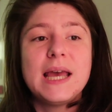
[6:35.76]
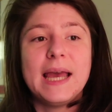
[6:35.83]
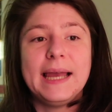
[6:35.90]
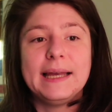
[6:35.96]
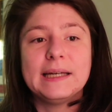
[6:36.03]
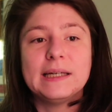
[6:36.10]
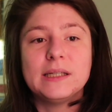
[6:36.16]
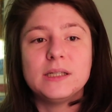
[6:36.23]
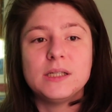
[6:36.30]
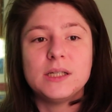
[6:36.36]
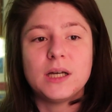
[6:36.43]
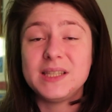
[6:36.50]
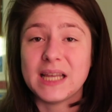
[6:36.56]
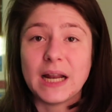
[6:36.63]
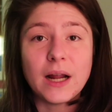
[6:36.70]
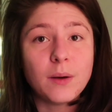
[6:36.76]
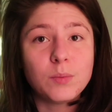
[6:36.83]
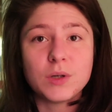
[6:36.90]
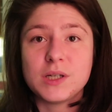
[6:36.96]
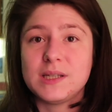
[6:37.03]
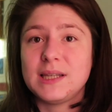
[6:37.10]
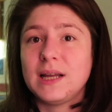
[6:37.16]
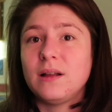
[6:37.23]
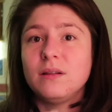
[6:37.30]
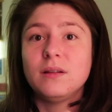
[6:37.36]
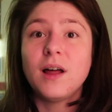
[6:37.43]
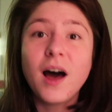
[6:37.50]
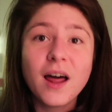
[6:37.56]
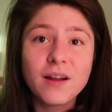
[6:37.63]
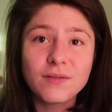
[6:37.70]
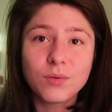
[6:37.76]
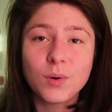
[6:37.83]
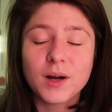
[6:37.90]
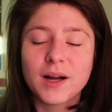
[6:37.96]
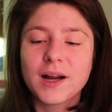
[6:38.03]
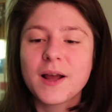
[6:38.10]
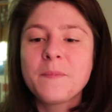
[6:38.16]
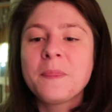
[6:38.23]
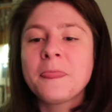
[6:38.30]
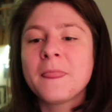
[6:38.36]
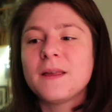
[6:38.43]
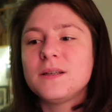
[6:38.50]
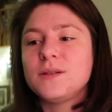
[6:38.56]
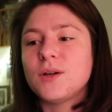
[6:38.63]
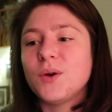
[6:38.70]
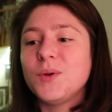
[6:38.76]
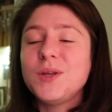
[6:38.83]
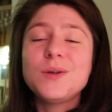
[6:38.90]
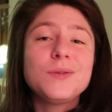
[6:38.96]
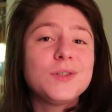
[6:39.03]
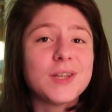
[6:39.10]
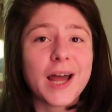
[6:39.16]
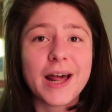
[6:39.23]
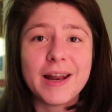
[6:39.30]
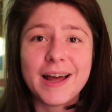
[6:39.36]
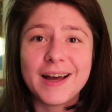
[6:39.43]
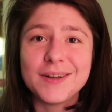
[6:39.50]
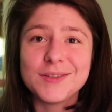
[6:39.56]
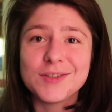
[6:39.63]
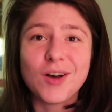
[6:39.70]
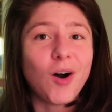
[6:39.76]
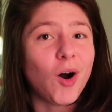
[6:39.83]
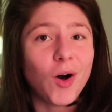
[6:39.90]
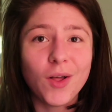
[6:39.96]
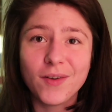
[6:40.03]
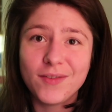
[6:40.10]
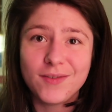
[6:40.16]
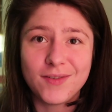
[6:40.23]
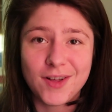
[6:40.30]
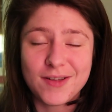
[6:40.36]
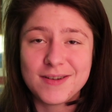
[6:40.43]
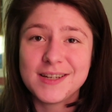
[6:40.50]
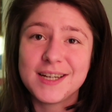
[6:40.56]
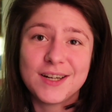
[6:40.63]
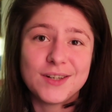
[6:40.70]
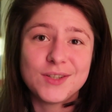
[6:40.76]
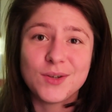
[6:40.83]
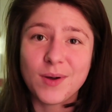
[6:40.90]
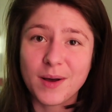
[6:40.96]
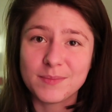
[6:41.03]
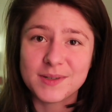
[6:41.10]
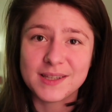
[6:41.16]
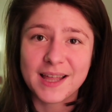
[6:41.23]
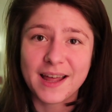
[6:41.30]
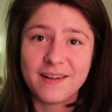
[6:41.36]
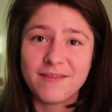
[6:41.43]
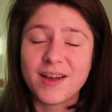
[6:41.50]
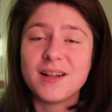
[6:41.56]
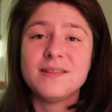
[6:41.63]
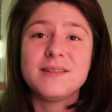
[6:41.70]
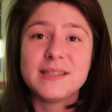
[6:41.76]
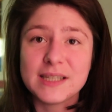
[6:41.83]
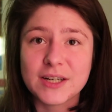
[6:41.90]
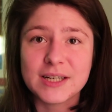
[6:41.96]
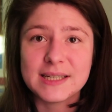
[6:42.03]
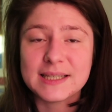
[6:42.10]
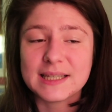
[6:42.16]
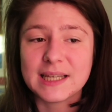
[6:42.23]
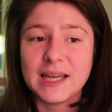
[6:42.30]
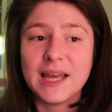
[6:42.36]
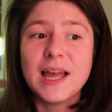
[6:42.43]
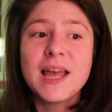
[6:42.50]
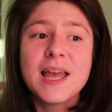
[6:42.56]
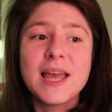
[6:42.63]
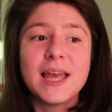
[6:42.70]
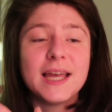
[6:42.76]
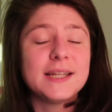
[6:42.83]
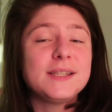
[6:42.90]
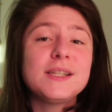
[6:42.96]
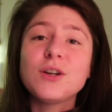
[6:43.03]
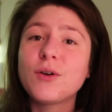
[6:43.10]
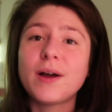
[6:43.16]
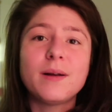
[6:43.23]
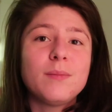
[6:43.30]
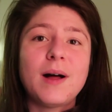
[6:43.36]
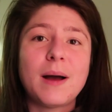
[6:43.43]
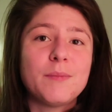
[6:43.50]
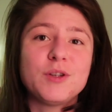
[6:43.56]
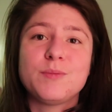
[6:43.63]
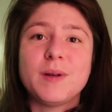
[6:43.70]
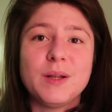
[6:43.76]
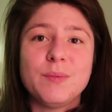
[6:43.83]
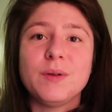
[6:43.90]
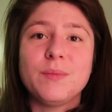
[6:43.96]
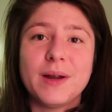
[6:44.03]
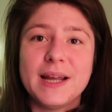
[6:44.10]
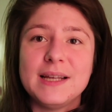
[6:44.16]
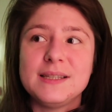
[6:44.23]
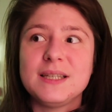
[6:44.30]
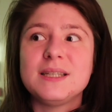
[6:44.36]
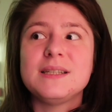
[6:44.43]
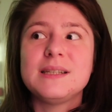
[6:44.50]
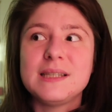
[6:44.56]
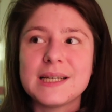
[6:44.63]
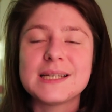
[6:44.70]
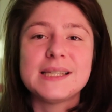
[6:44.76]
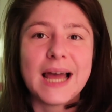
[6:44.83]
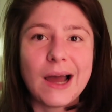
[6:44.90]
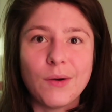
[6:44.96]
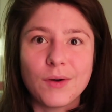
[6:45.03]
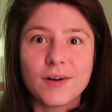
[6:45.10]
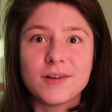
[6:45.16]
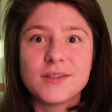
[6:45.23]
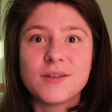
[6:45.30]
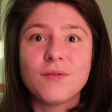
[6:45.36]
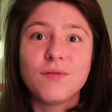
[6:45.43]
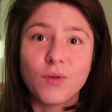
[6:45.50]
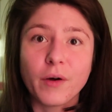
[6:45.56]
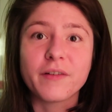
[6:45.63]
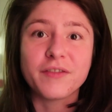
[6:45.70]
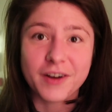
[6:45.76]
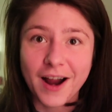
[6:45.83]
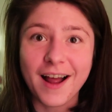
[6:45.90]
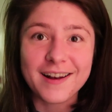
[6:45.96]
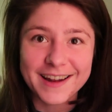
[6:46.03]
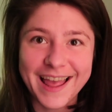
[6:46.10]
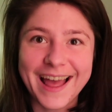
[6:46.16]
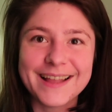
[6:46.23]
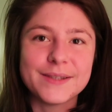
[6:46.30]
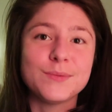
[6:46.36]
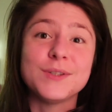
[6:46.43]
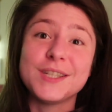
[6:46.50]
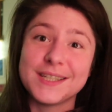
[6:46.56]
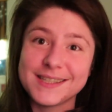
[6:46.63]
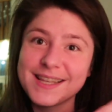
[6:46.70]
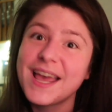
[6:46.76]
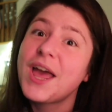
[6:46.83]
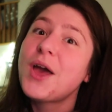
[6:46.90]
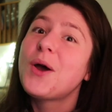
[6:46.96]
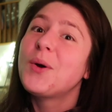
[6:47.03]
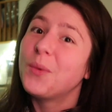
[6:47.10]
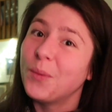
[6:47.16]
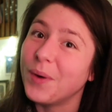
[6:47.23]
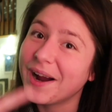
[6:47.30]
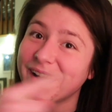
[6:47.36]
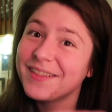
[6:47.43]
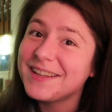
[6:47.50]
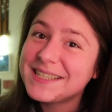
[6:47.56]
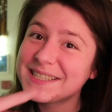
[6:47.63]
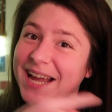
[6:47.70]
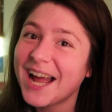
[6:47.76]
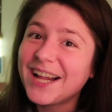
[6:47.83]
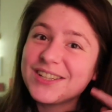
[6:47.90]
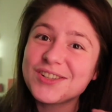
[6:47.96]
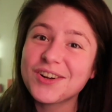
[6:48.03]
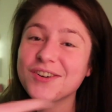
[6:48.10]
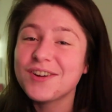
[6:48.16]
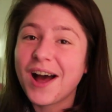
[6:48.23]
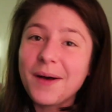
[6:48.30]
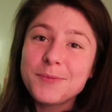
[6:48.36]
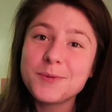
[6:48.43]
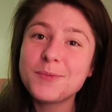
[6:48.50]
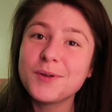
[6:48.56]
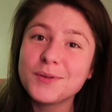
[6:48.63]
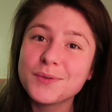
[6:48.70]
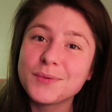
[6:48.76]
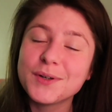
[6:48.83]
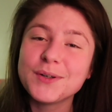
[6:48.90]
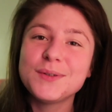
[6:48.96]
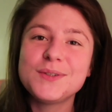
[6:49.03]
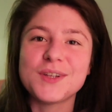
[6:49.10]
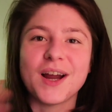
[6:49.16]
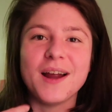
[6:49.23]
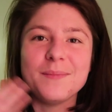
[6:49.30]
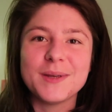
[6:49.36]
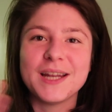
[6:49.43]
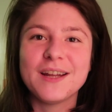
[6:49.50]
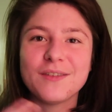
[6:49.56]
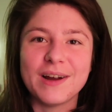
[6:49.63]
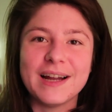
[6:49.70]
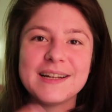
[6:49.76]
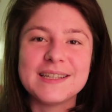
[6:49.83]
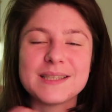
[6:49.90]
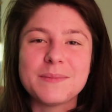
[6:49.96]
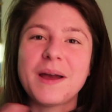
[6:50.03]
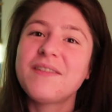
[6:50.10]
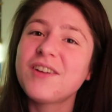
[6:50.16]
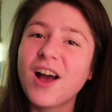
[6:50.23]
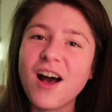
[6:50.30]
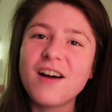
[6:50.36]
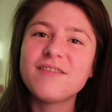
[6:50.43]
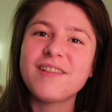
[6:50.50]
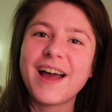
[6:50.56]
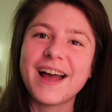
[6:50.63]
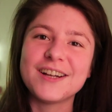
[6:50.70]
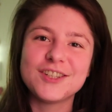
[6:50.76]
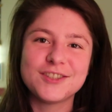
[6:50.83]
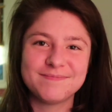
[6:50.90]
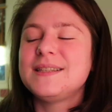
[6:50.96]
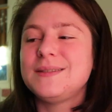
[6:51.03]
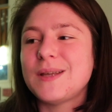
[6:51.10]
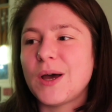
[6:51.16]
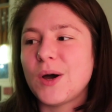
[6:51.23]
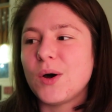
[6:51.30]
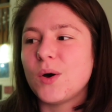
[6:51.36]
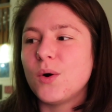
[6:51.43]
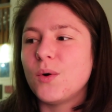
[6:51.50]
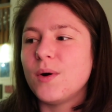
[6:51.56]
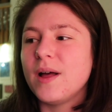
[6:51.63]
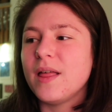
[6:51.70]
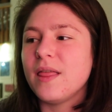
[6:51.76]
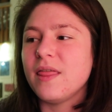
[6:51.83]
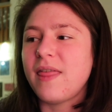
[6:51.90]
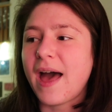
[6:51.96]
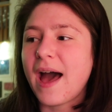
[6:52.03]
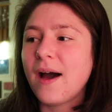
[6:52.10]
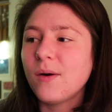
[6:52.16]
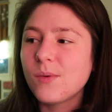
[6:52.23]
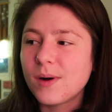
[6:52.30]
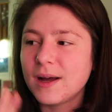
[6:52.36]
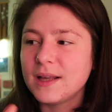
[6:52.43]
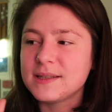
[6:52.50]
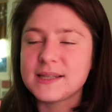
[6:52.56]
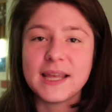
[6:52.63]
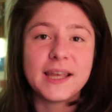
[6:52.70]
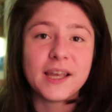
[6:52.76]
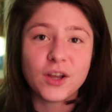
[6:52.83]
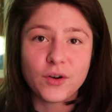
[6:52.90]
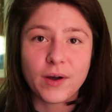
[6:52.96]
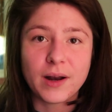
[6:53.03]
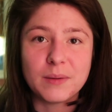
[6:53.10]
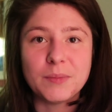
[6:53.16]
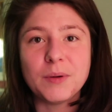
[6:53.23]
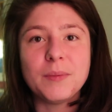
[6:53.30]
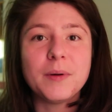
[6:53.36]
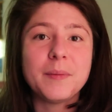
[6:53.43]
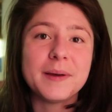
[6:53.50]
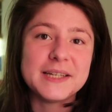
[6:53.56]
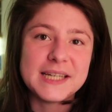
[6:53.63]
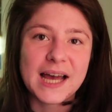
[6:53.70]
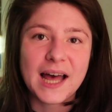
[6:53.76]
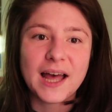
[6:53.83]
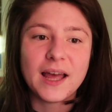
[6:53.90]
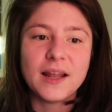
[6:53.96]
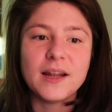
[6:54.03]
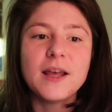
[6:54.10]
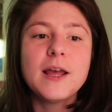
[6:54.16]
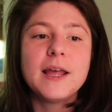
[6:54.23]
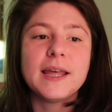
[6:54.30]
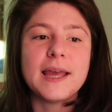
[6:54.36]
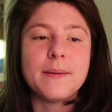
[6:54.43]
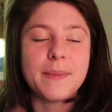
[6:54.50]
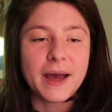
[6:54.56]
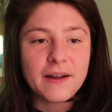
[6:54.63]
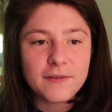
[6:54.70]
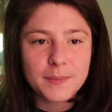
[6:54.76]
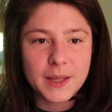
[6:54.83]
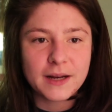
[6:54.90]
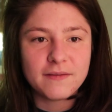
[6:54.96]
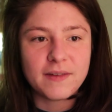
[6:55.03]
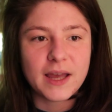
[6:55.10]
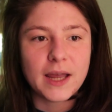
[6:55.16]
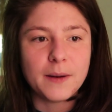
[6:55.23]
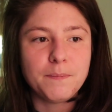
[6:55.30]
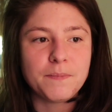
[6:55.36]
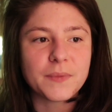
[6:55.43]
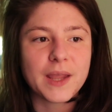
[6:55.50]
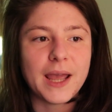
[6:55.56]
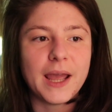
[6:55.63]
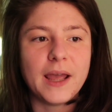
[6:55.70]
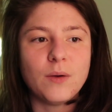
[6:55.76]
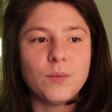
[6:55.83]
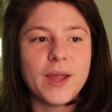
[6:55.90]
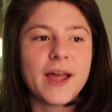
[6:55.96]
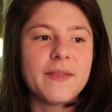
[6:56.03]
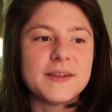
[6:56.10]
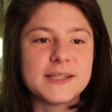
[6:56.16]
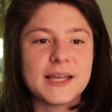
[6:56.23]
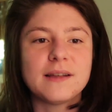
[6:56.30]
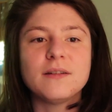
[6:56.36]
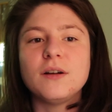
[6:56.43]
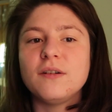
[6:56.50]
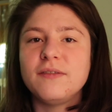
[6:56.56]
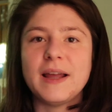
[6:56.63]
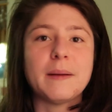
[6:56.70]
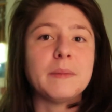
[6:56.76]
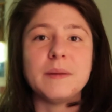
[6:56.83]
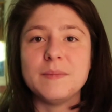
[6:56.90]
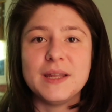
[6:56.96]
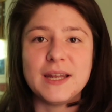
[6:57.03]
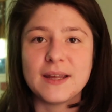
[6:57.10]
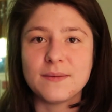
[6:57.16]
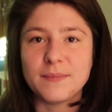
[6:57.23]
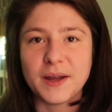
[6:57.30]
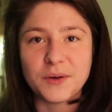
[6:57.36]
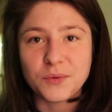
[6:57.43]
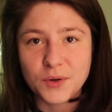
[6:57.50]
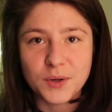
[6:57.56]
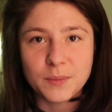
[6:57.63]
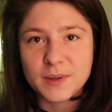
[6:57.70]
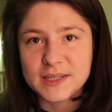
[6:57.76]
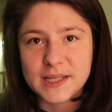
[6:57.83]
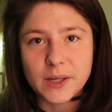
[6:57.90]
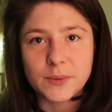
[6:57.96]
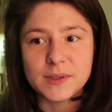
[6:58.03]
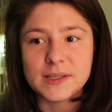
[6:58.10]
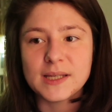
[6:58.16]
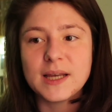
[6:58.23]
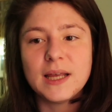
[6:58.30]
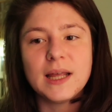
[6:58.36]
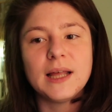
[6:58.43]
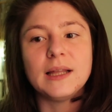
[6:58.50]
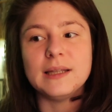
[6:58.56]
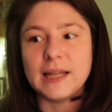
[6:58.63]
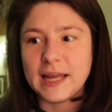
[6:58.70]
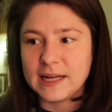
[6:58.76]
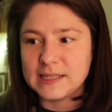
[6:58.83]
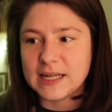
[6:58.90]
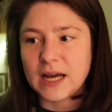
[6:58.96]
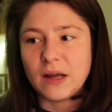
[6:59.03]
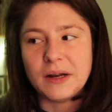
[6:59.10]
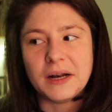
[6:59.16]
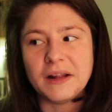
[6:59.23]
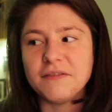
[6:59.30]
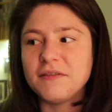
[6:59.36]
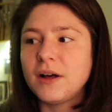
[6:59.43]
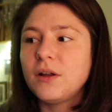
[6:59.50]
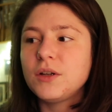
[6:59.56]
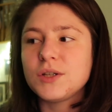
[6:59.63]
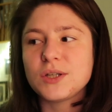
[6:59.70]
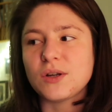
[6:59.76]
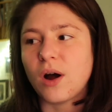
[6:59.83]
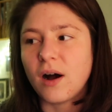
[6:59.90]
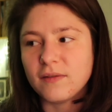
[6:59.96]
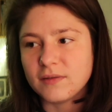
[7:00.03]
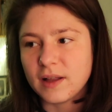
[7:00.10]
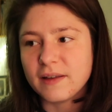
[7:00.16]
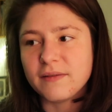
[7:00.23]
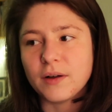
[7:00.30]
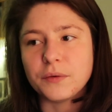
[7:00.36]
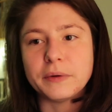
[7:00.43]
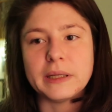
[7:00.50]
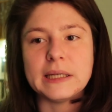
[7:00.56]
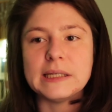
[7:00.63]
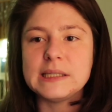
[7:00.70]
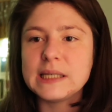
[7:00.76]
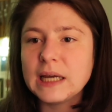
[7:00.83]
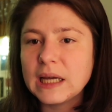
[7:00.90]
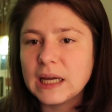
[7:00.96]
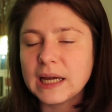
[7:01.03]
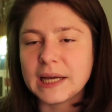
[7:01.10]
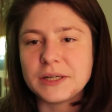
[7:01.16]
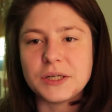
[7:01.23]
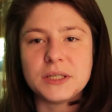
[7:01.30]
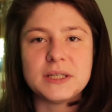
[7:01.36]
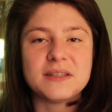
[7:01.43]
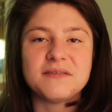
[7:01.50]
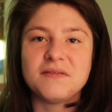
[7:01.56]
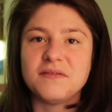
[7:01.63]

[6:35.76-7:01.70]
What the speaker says: and setup, which is like a lot of work. So huge shout out to all of the volunteers who helped at that event. Seriously, it's incredible how much money we raise in 6 hours for forgotten cats, which is where these cats are adoptable through. Sorry, I'm getting red because I'm having a hot flash. So that was like incredible. But my dad came back from that event and we had this like little family meeting in my room because I was laying down and I felt just awful. I felt really sick. I just didn't